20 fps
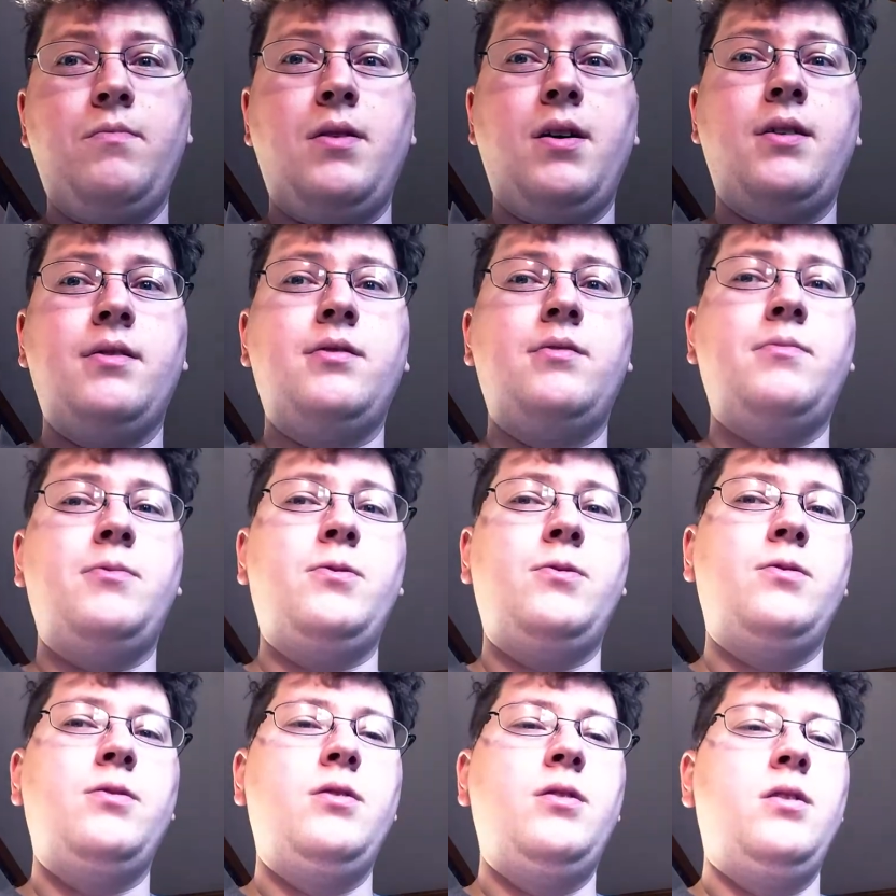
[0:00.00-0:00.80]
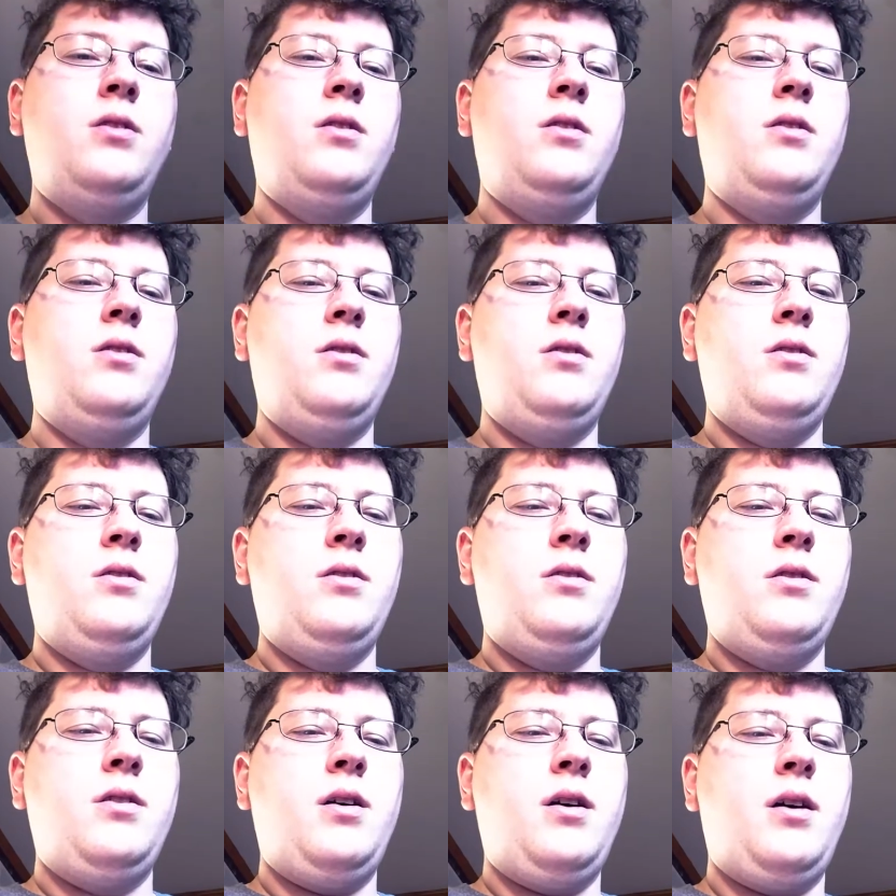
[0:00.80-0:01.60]
possible,
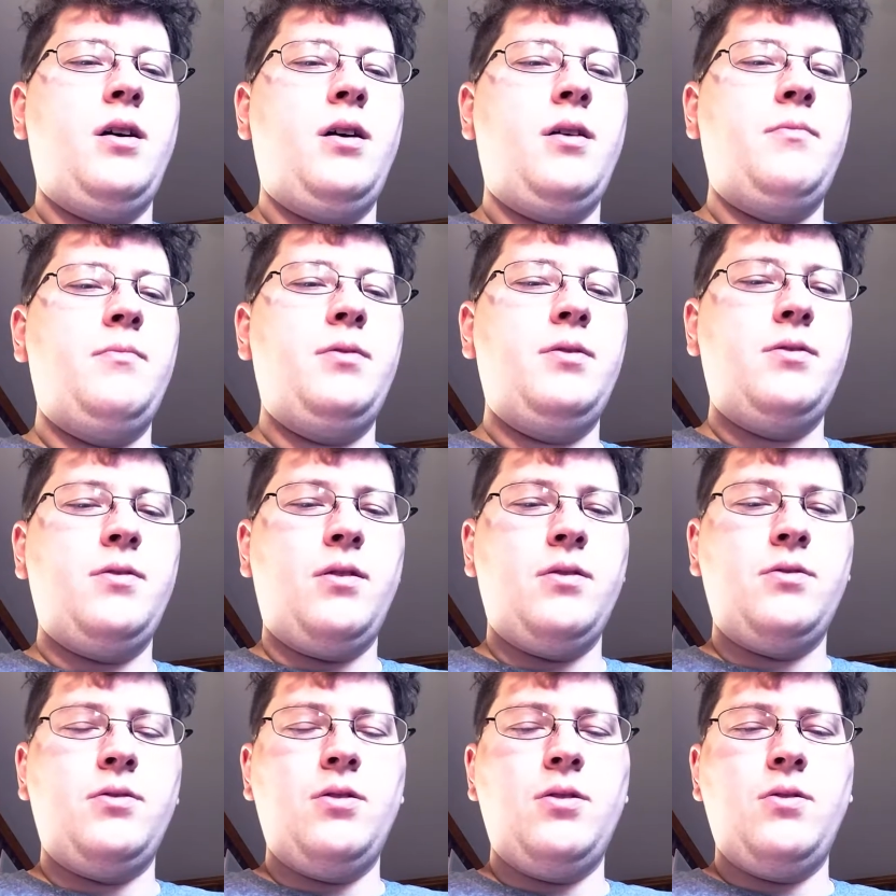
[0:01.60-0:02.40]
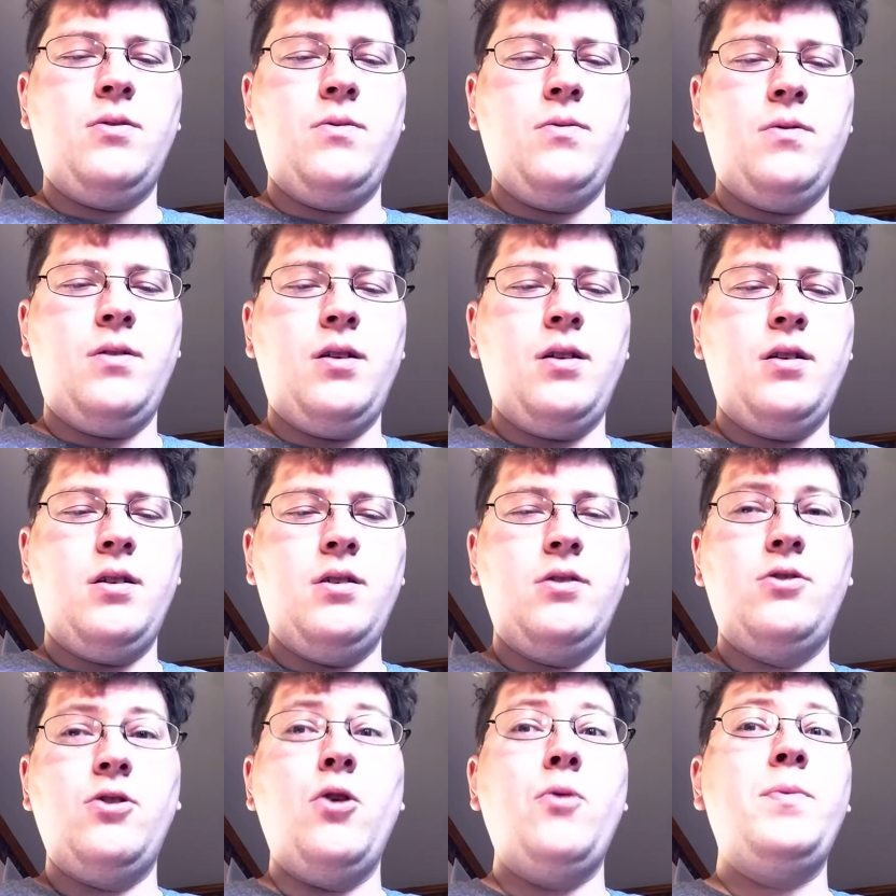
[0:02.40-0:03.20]
is also
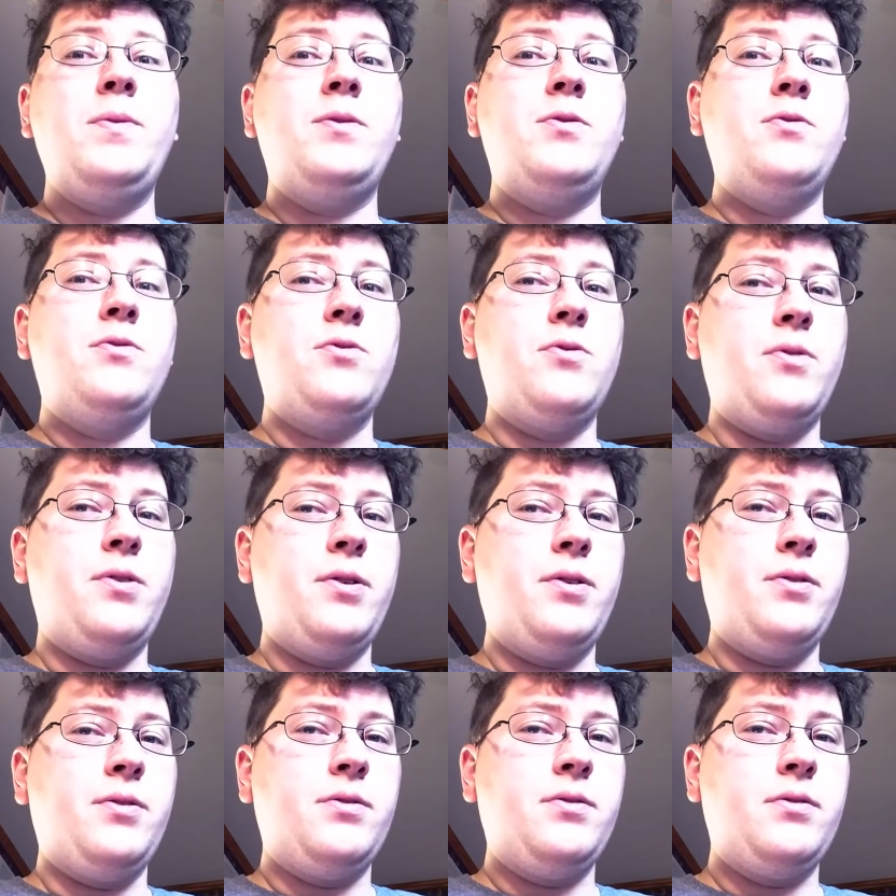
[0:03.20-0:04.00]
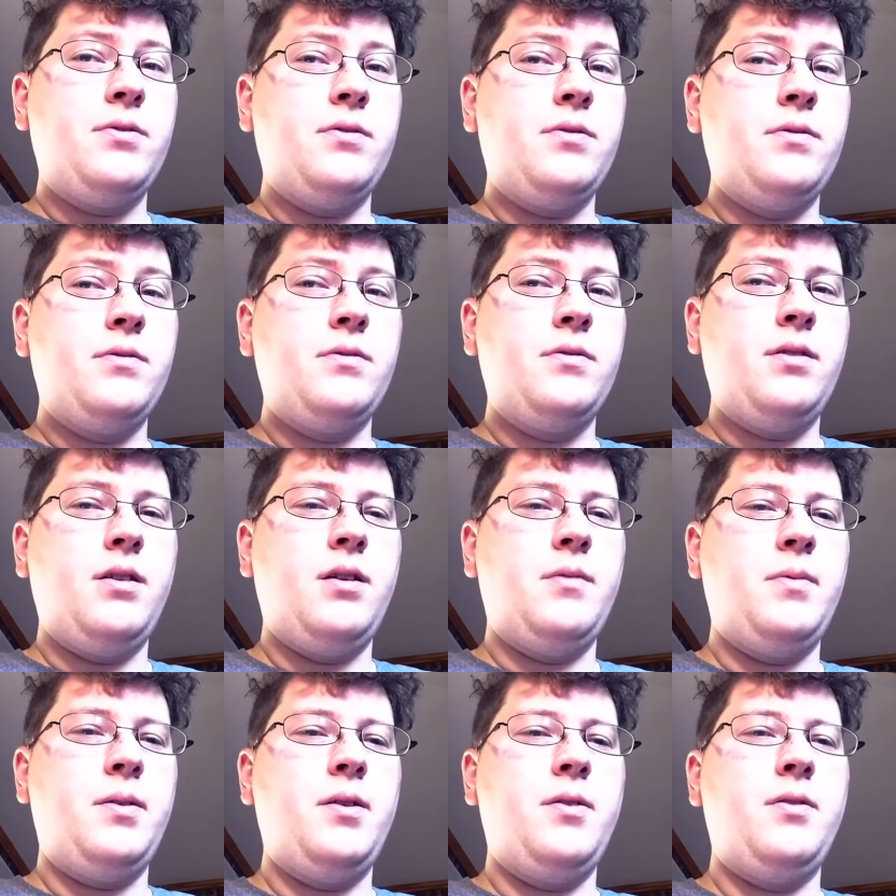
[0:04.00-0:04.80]
Adobe tutorials.
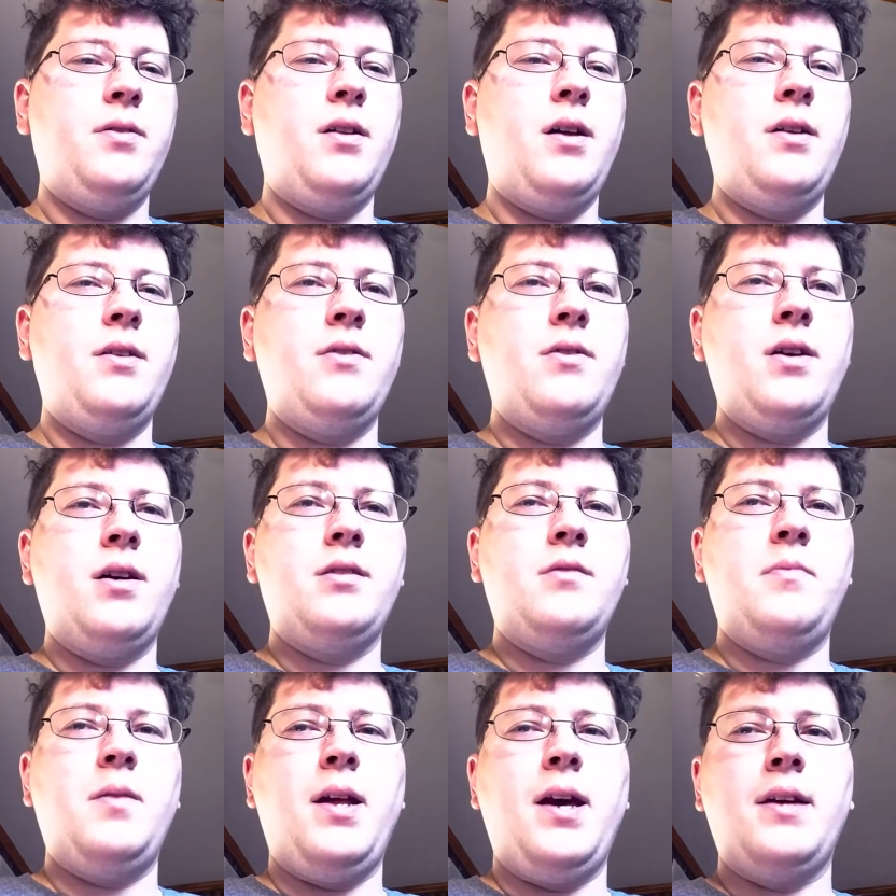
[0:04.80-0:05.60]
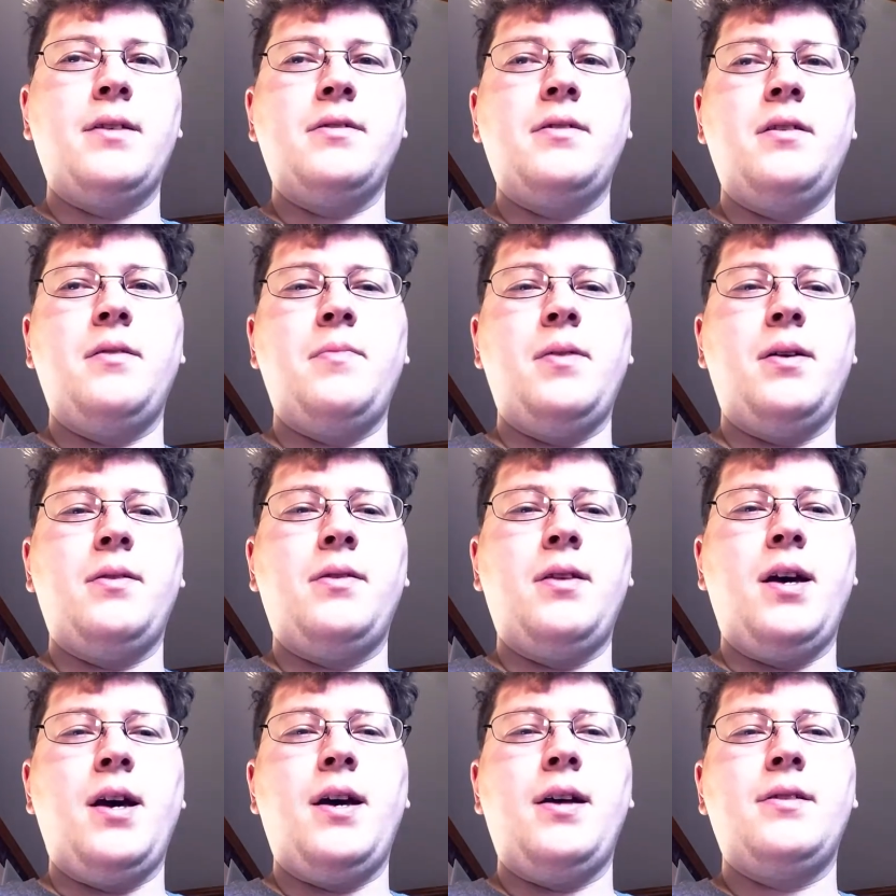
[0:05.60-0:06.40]
I know a lot of you guys have been asking
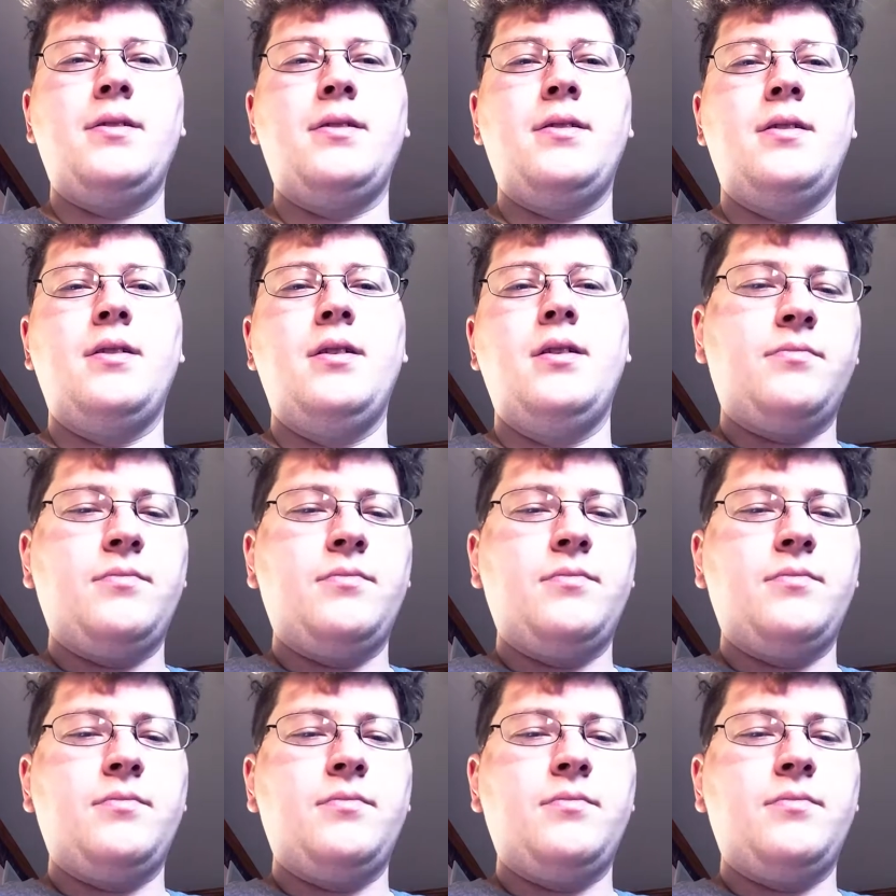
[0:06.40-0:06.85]
about that.